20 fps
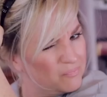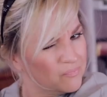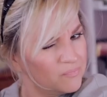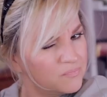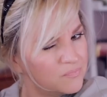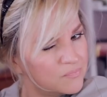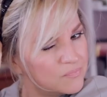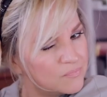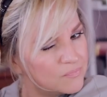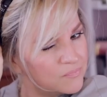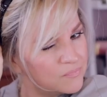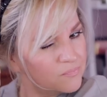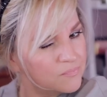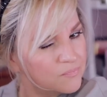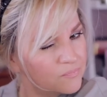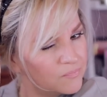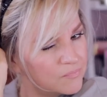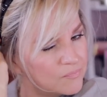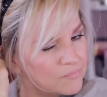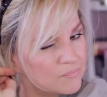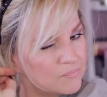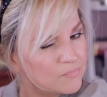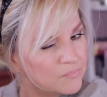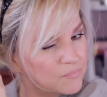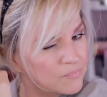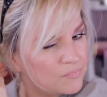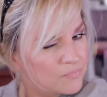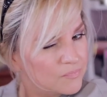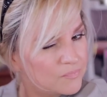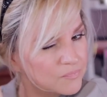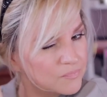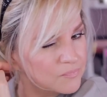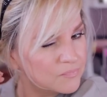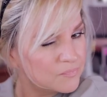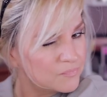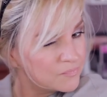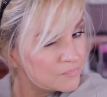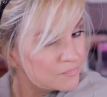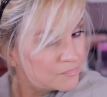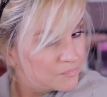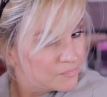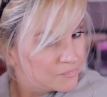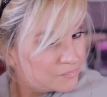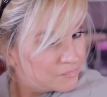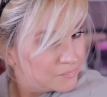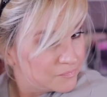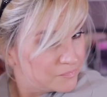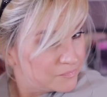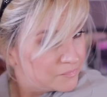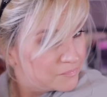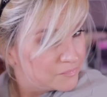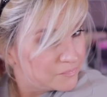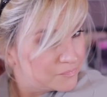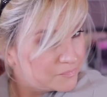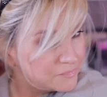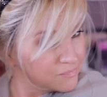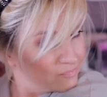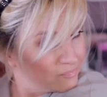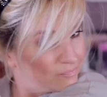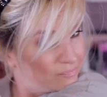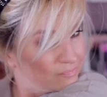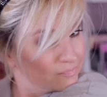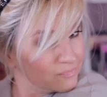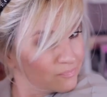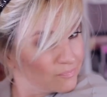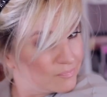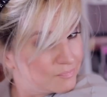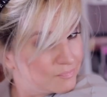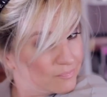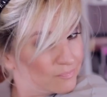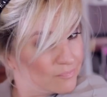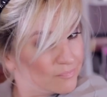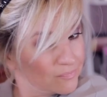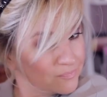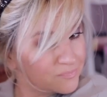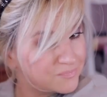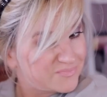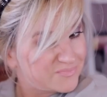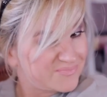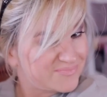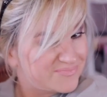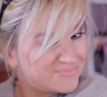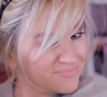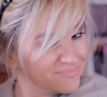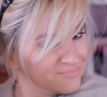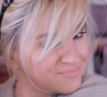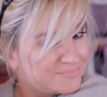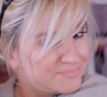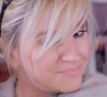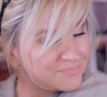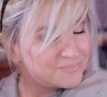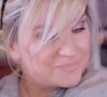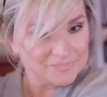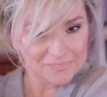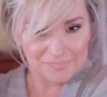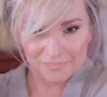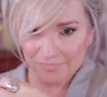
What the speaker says: (silence)